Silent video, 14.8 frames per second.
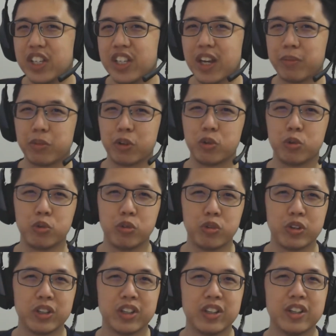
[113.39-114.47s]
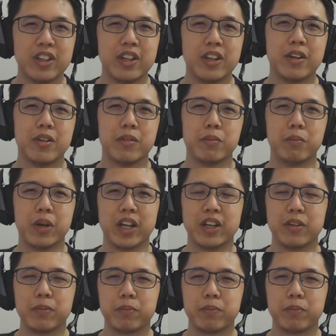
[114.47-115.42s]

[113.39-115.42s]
I'm not too sure, but